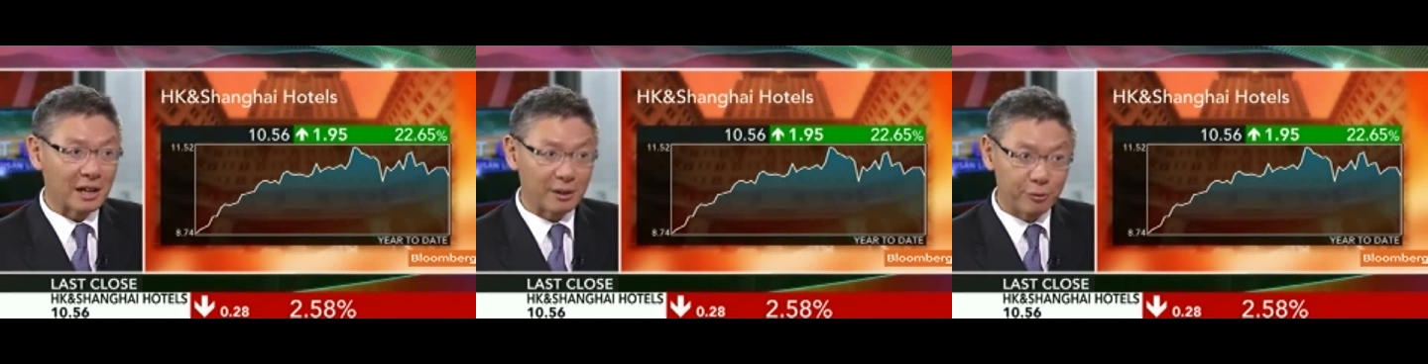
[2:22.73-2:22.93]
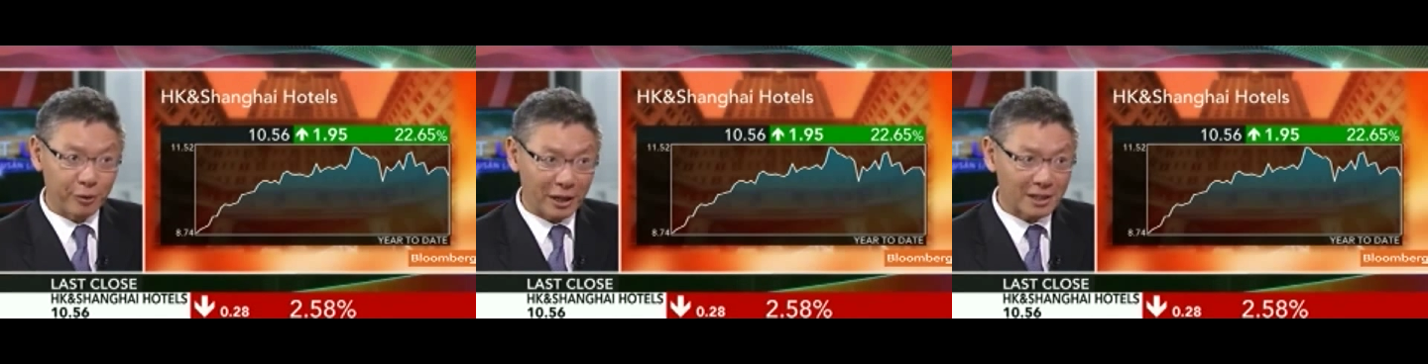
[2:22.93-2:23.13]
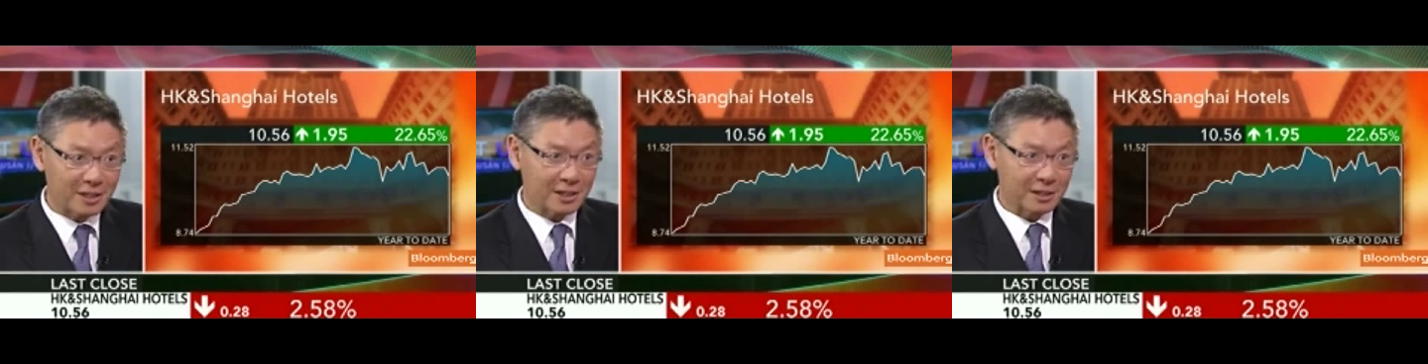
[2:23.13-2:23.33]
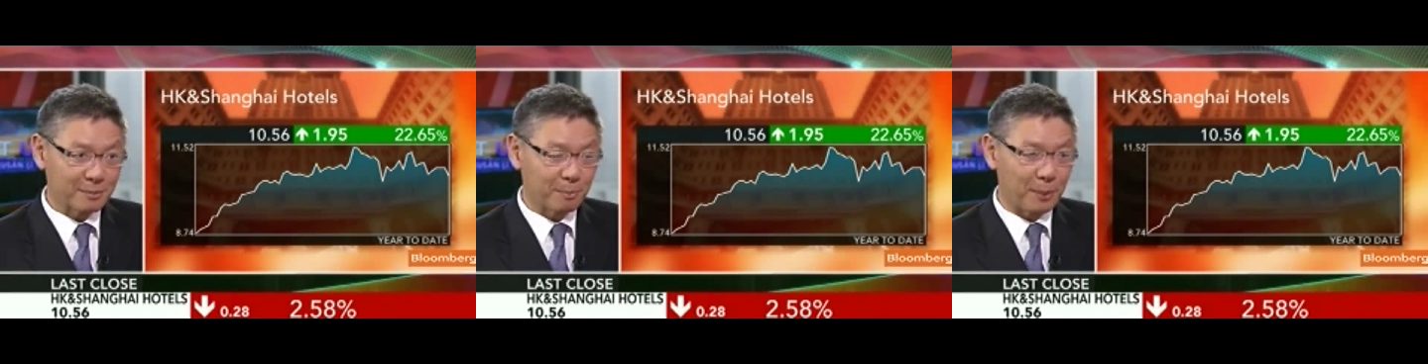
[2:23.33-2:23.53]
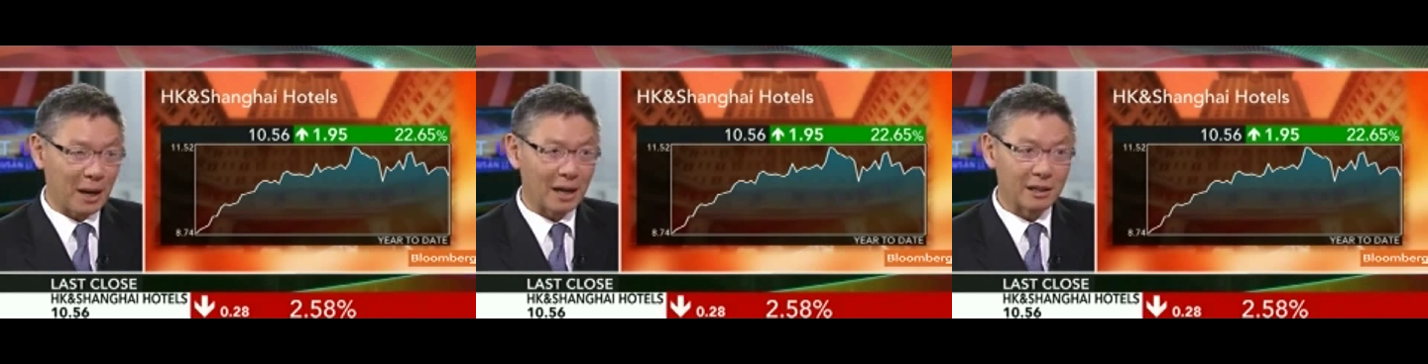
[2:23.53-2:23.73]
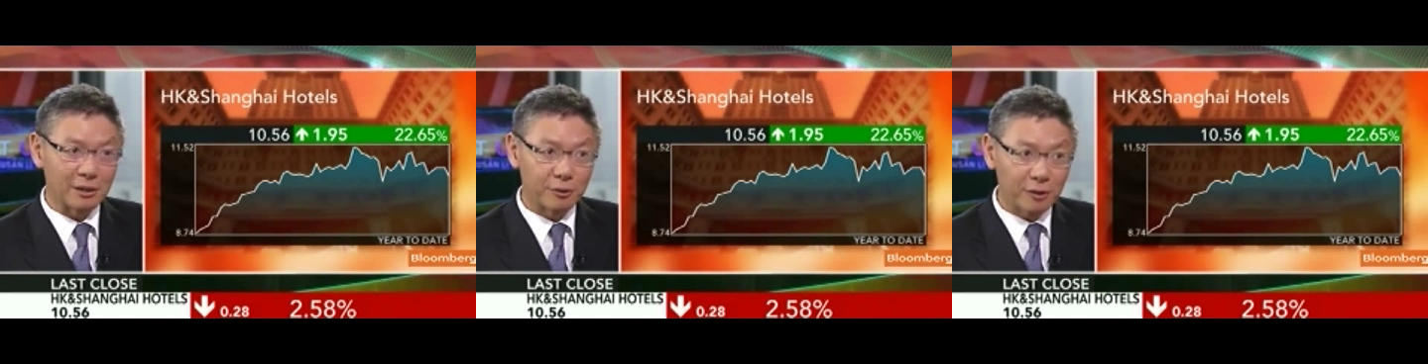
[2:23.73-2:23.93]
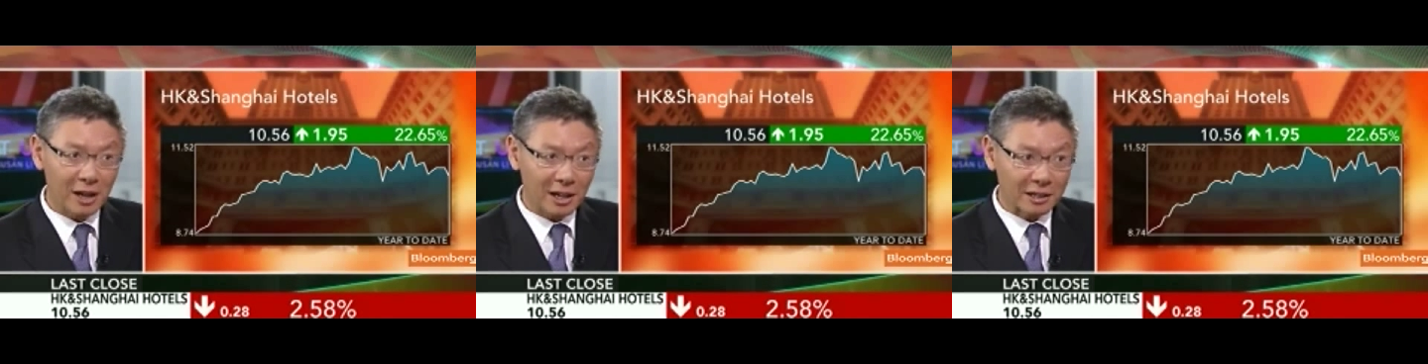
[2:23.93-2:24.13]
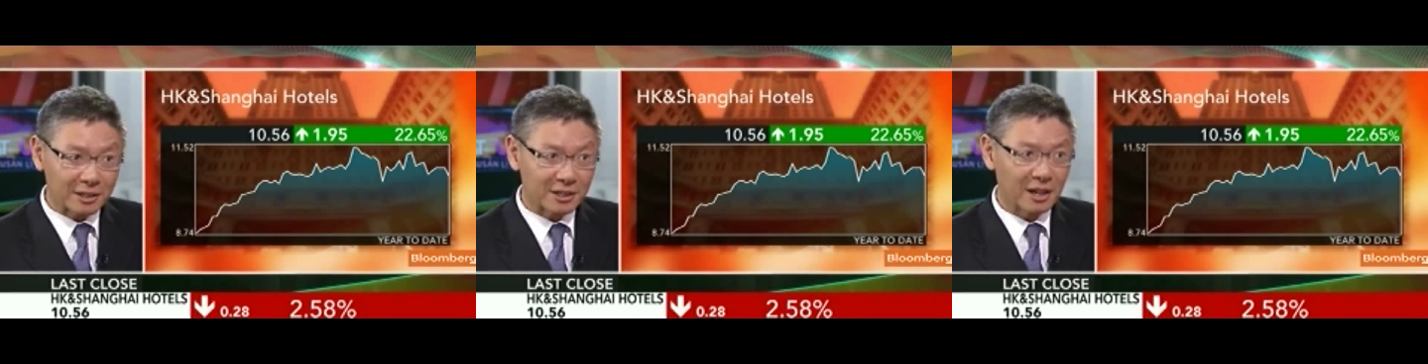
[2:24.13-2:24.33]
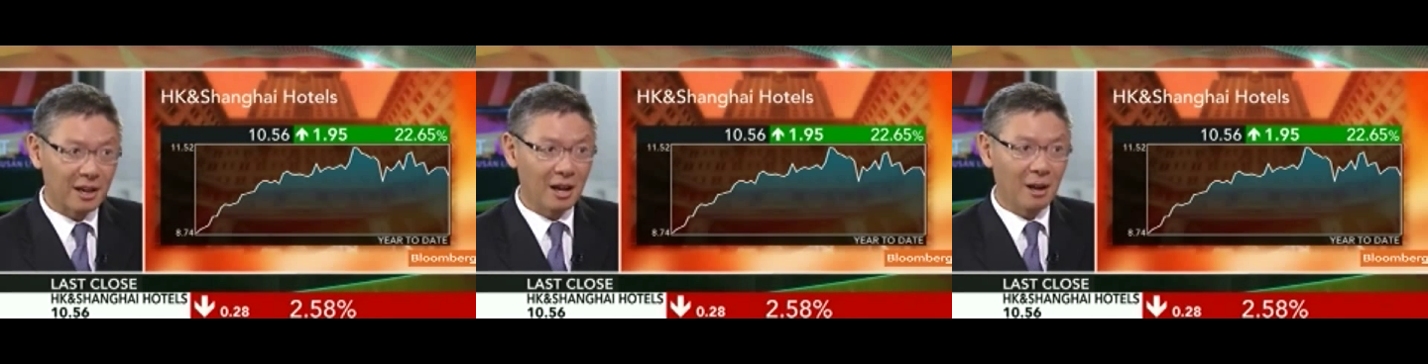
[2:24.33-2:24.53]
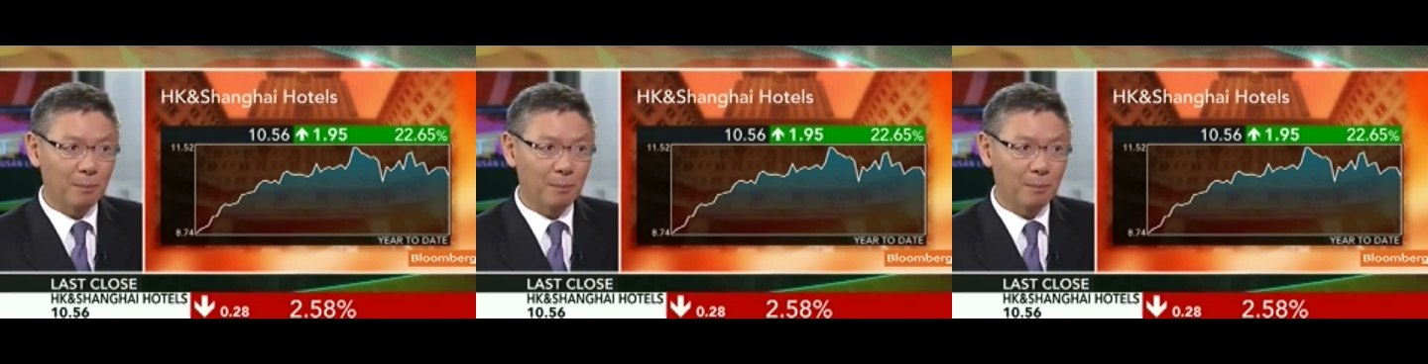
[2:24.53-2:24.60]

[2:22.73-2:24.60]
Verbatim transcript: affected by the floods,